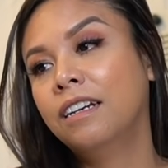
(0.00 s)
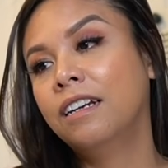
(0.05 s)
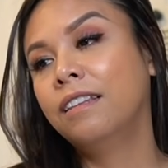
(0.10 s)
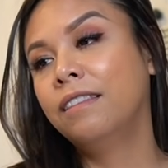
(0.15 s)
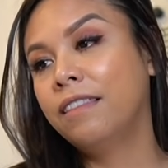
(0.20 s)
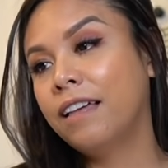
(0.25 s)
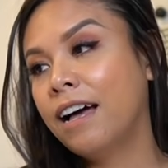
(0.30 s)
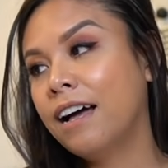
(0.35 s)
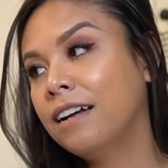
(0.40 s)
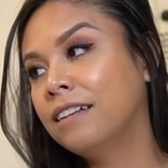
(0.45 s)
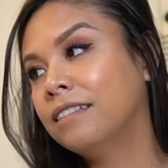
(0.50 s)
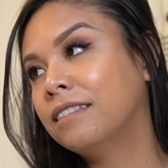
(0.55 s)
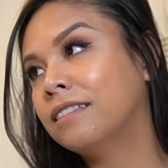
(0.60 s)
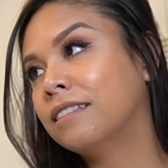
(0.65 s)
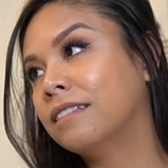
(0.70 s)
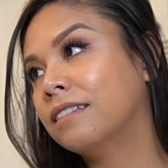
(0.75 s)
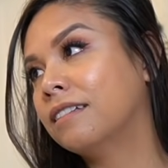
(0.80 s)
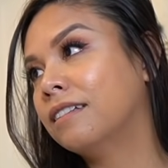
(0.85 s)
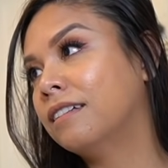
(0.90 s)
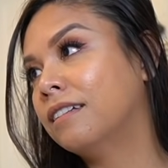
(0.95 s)
That,
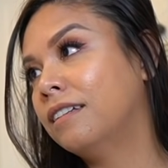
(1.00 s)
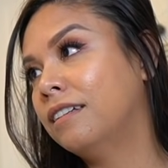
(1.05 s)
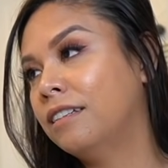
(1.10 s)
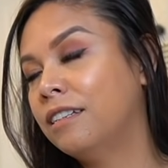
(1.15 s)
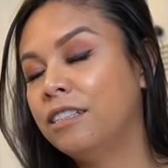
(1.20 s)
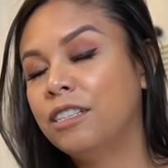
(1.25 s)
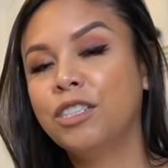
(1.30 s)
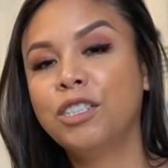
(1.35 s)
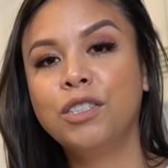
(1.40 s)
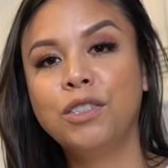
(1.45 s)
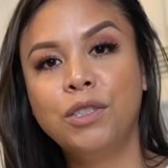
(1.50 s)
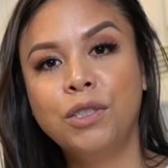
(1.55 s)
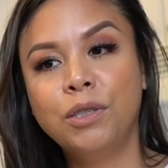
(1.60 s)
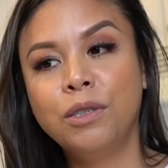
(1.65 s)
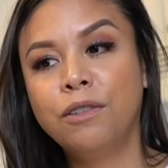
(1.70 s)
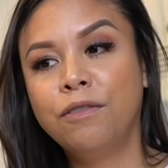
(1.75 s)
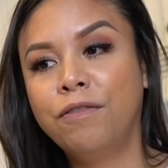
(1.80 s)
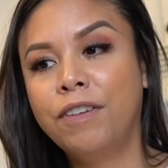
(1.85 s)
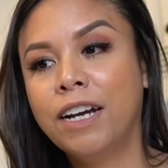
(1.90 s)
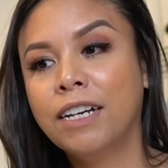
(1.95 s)
in addition to
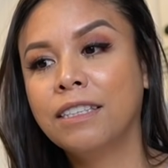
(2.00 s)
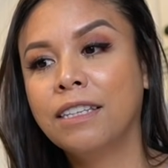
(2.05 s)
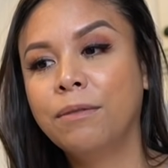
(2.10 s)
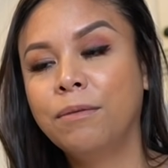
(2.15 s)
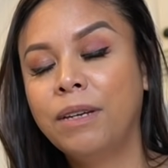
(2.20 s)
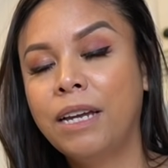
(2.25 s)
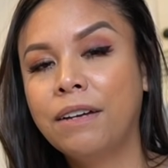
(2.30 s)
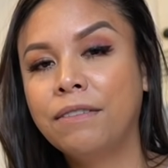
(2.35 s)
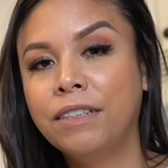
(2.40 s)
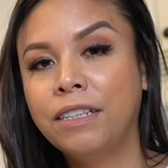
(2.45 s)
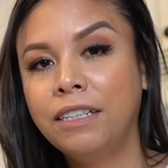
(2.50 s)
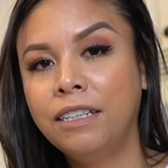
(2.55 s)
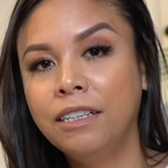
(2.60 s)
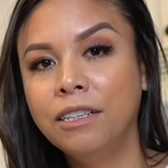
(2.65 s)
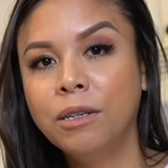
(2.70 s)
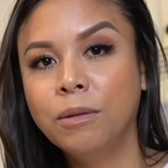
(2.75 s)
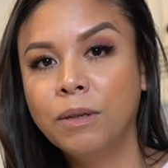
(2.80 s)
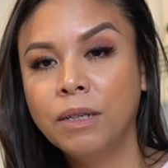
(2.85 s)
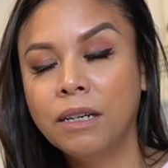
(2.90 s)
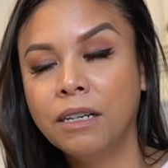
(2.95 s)
the fact that we have the heat
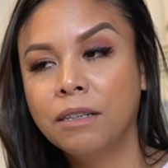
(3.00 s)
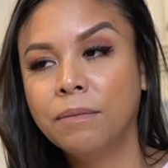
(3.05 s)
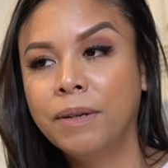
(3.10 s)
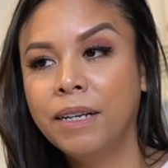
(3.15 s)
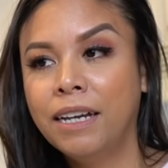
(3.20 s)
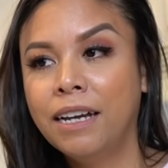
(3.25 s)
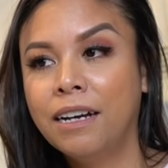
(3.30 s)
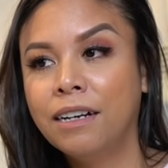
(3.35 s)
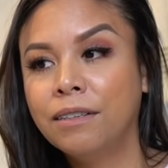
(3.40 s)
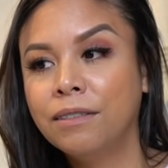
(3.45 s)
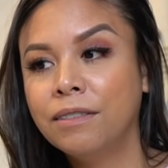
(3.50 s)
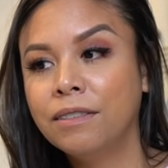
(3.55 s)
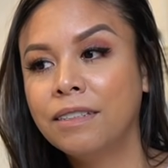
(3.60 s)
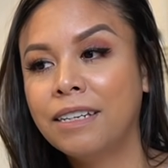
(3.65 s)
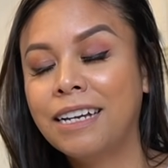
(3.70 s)
going on in my house,